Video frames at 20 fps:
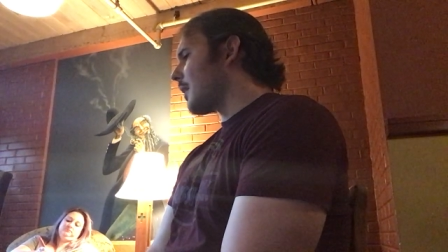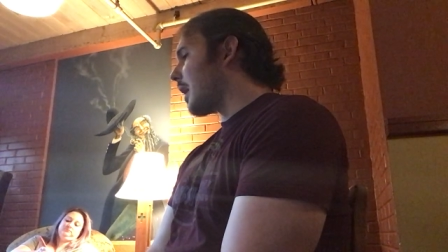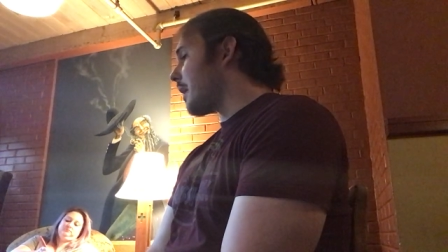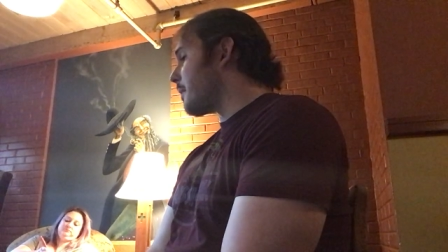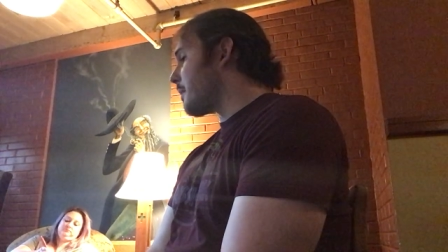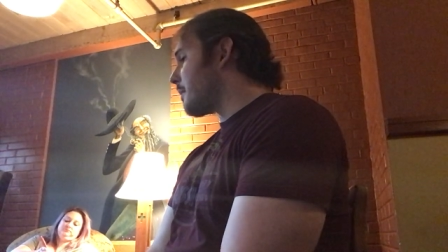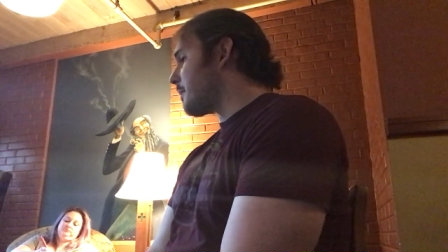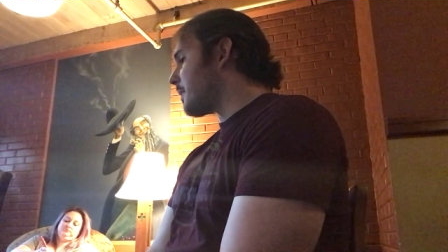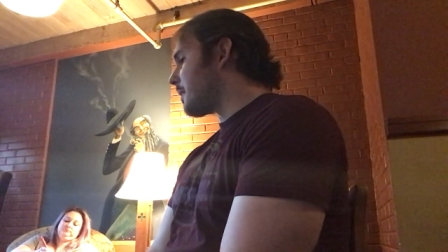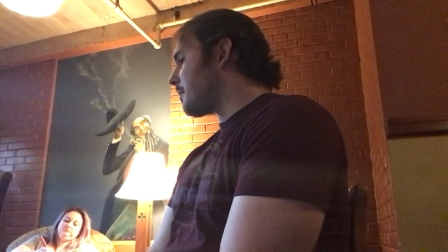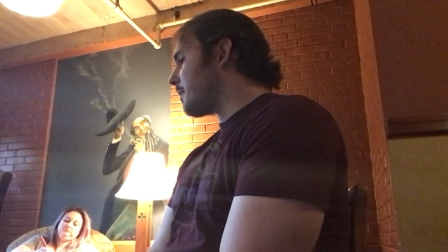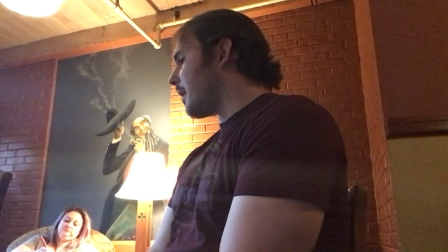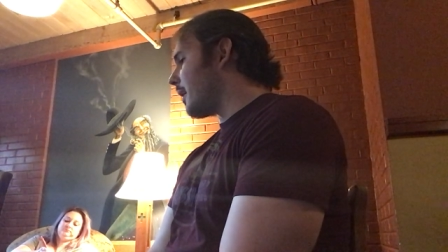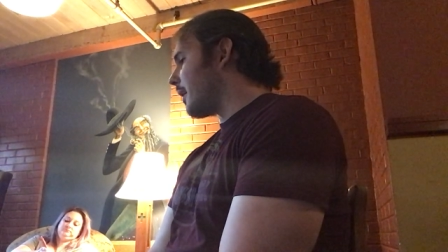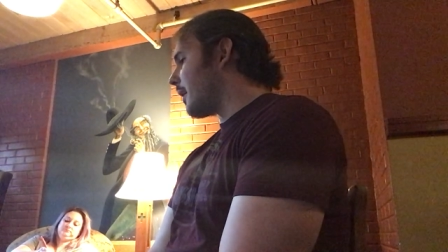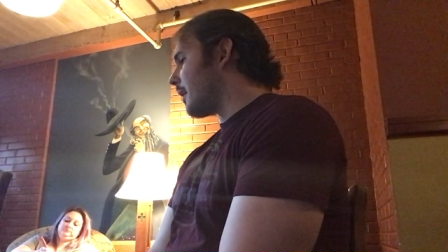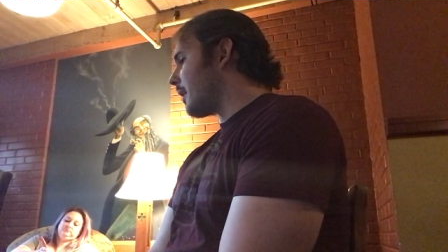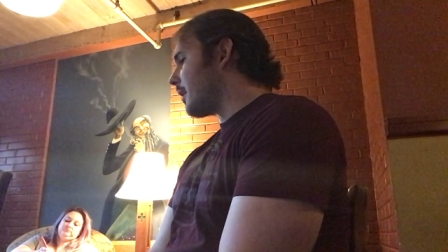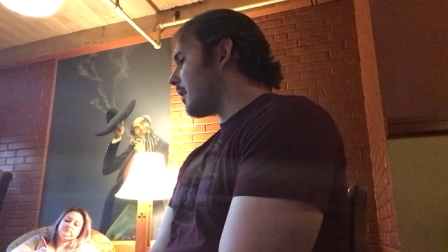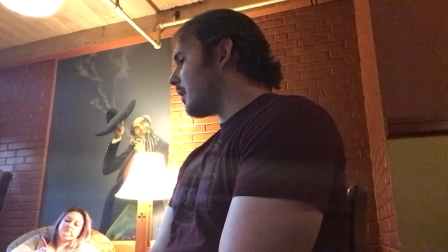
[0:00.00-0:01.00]
I remember
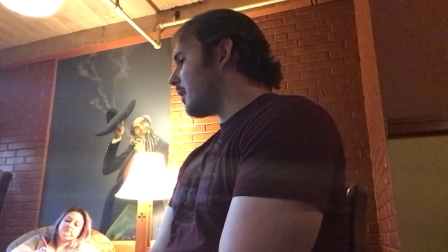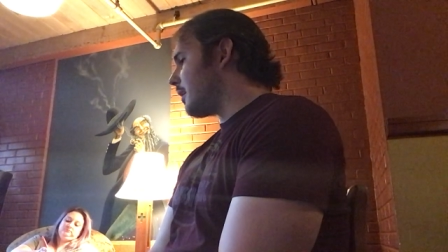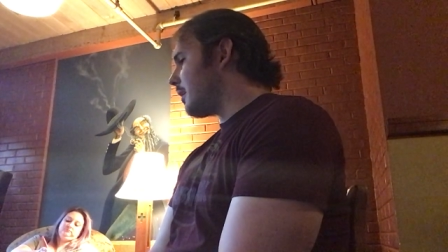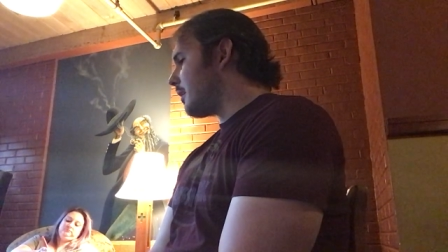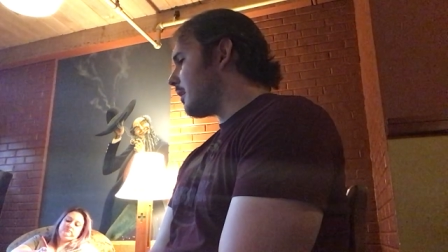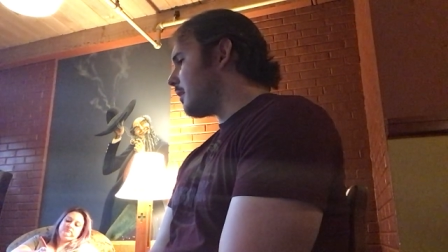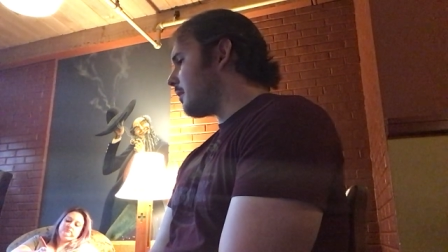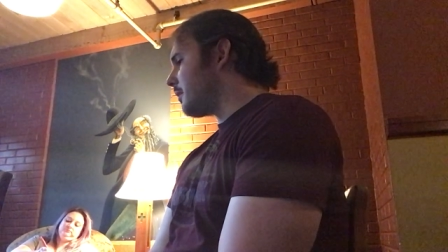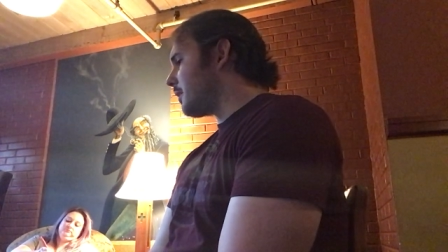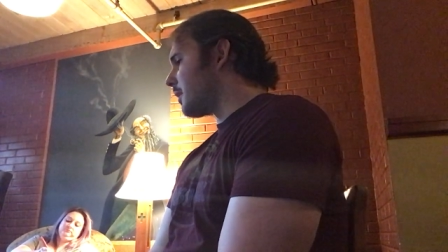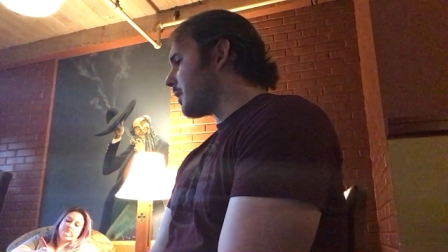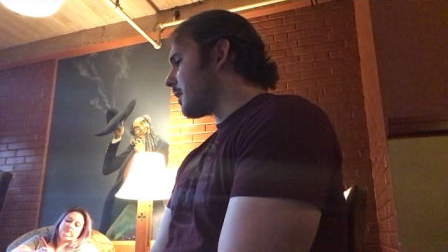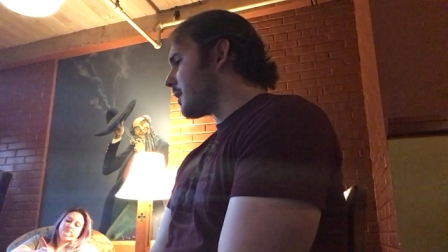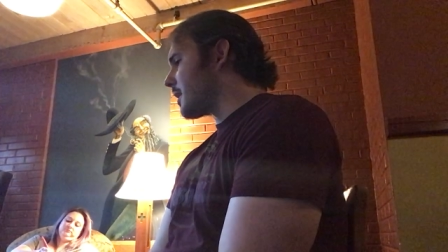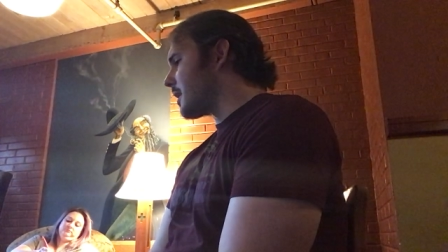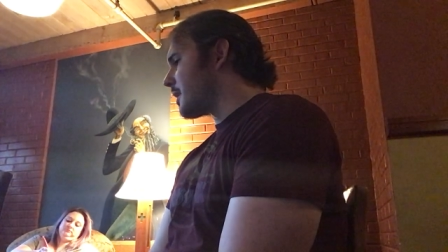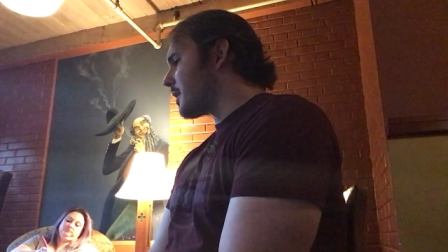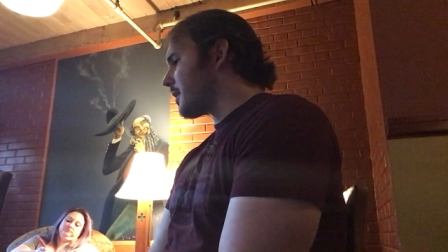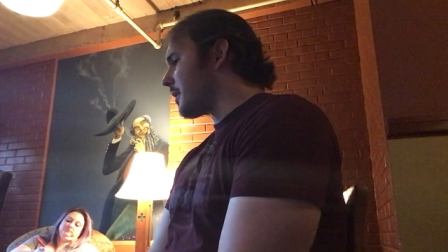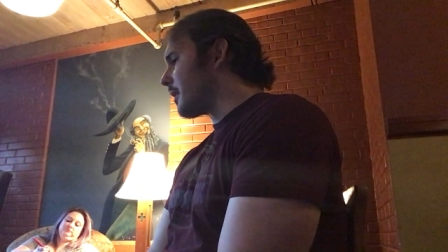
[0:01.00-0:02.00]
my little
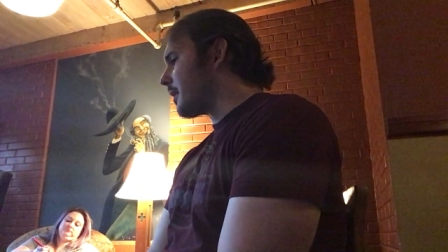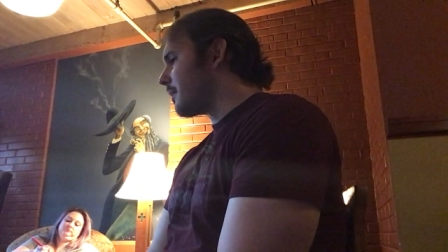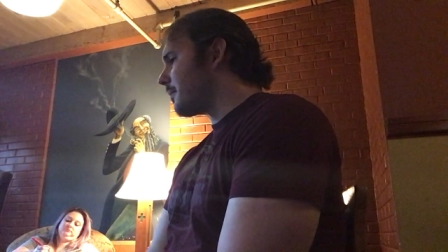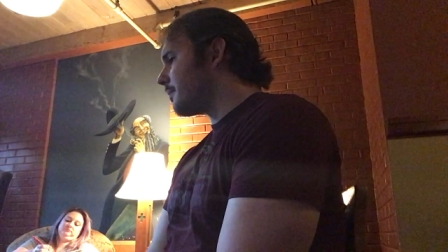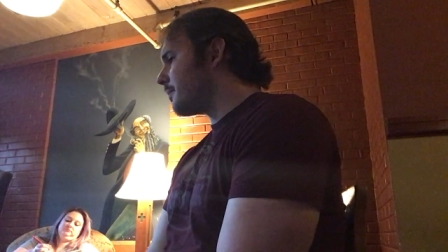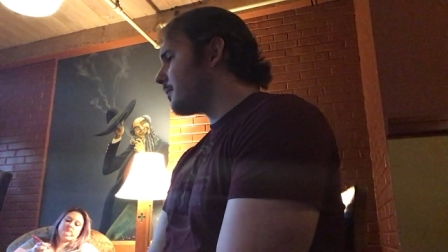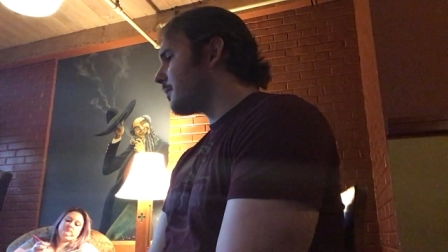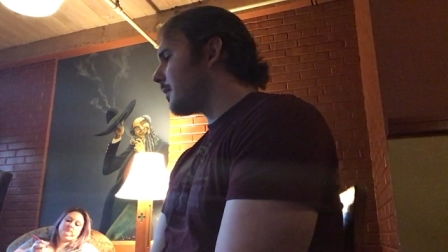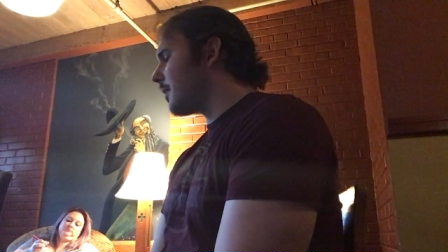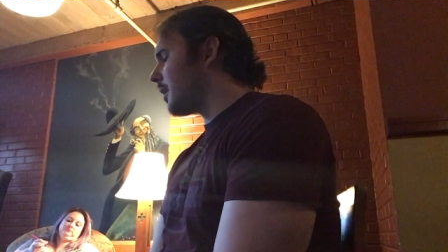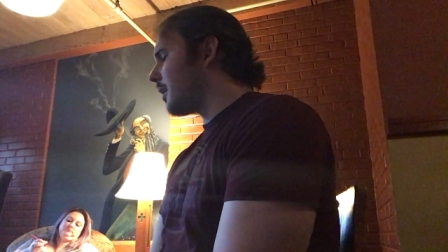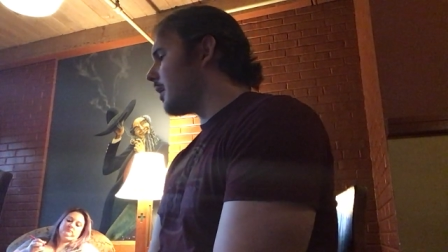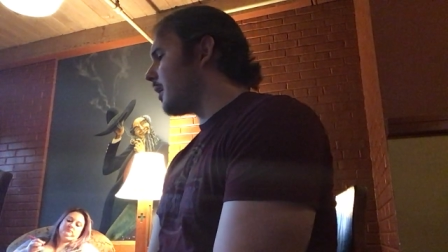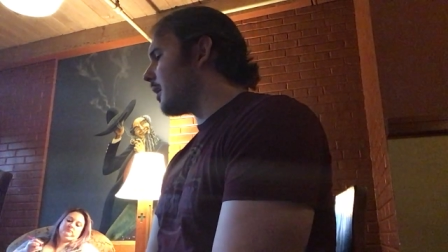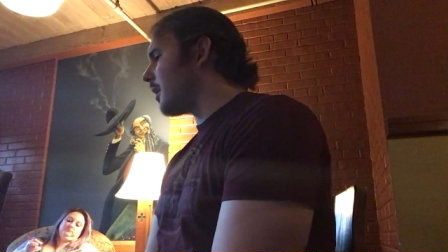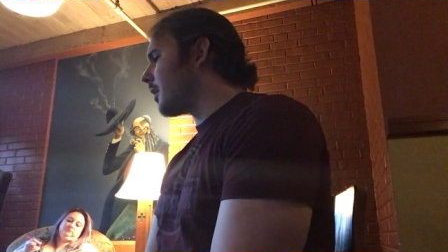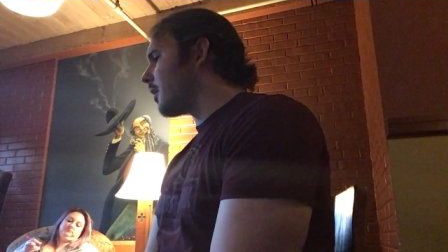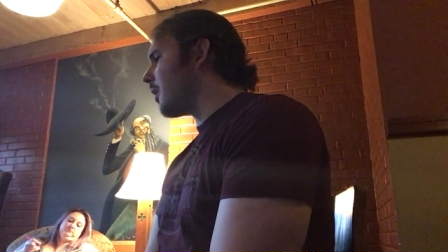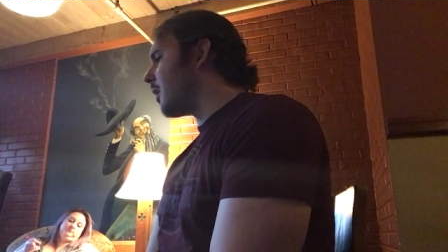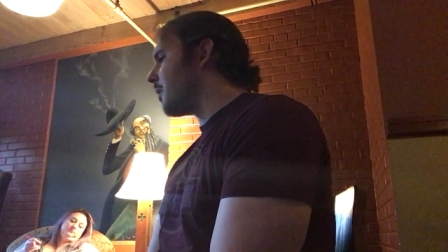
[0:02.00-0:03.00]
sister
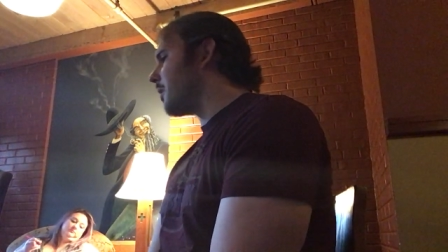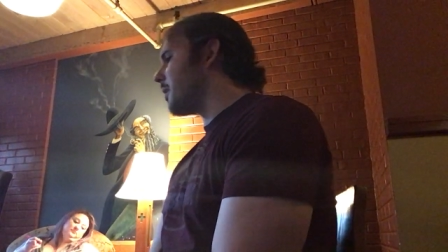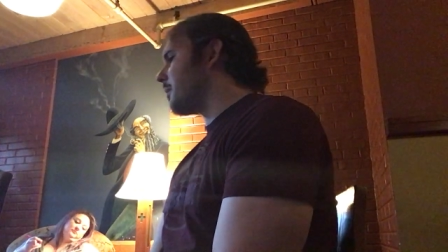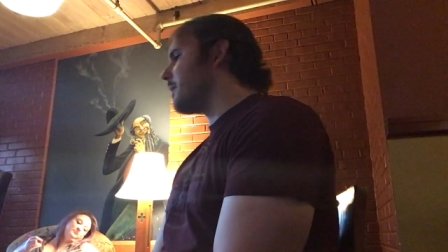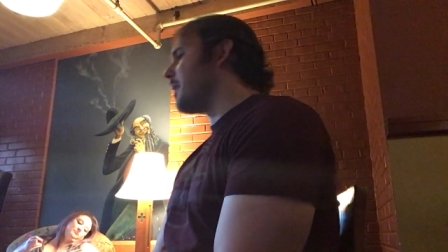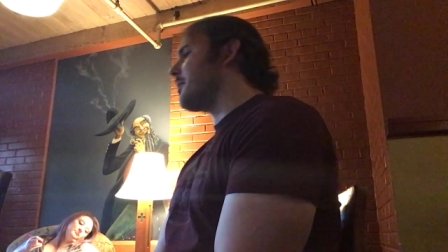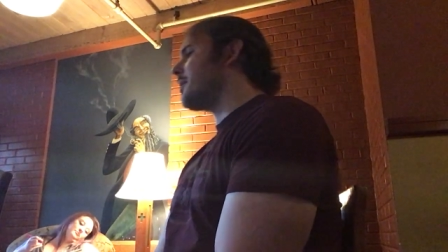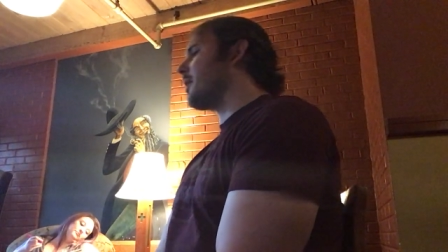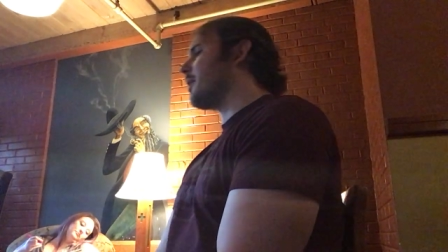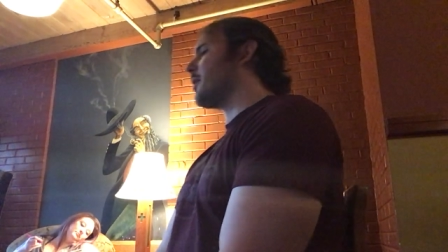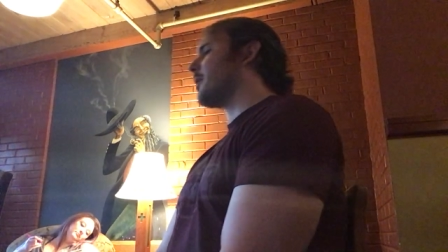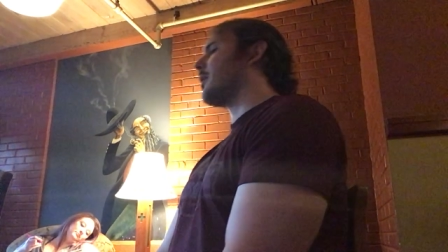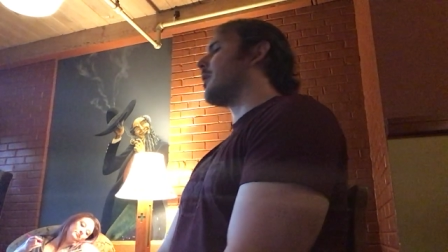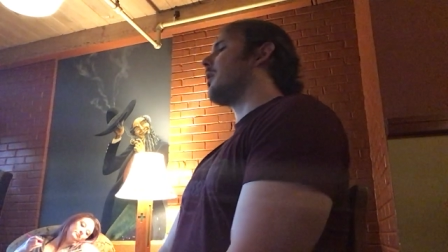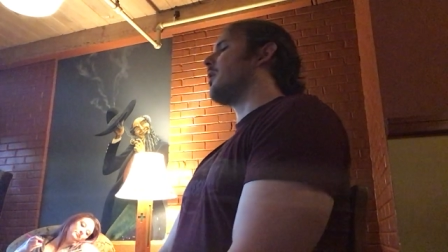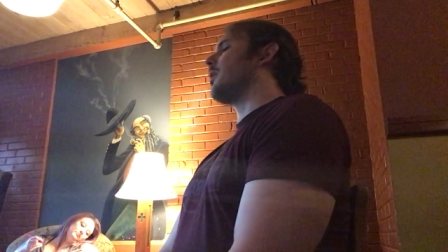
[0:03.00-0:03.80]
uh, calling me about her